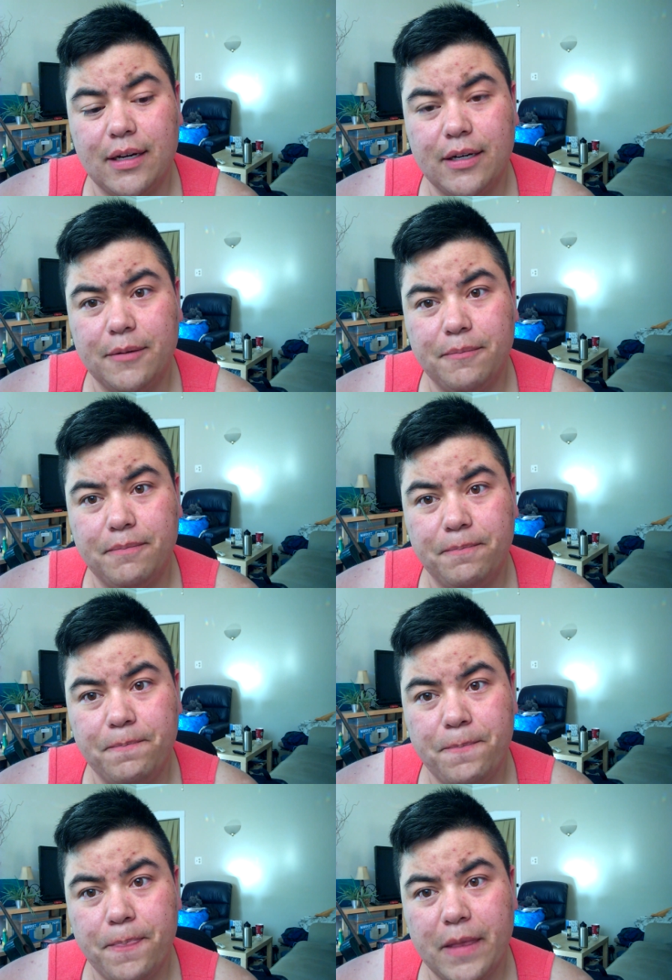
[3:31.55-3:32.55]
Um,
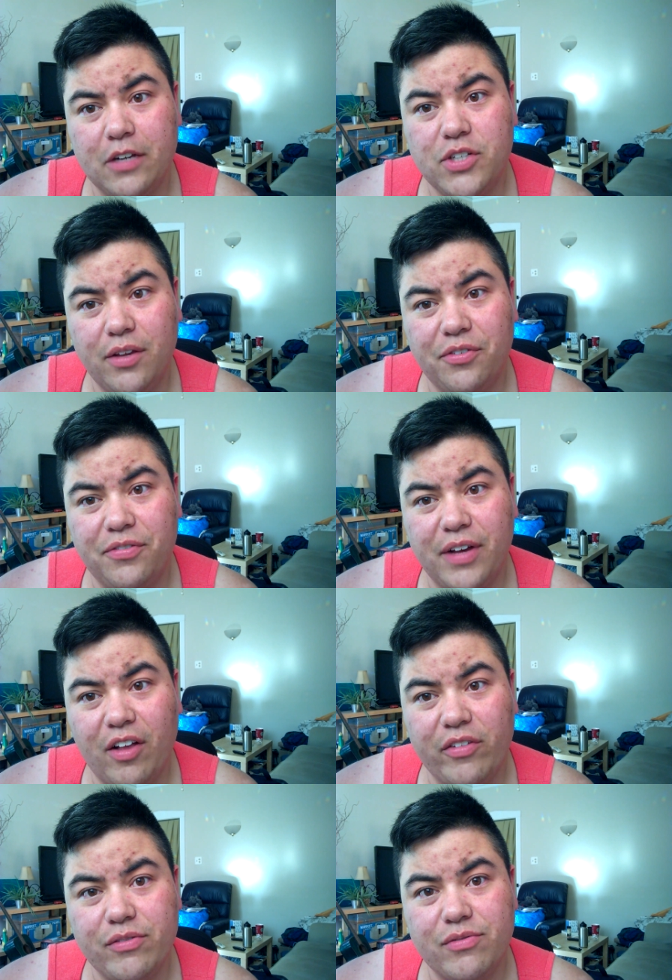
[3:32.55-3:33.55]
it just
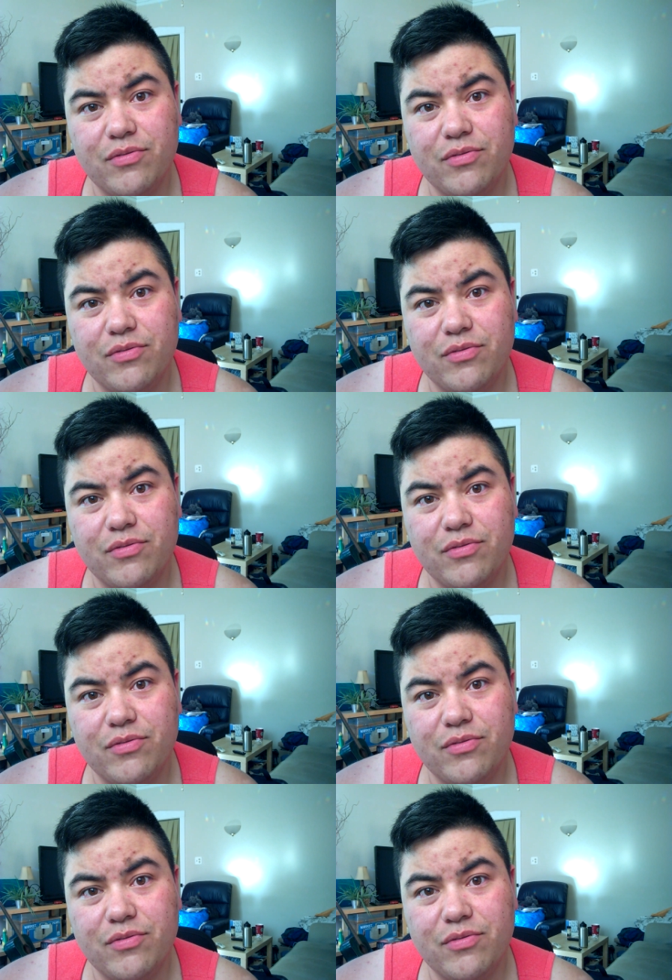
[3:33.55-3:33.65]
felt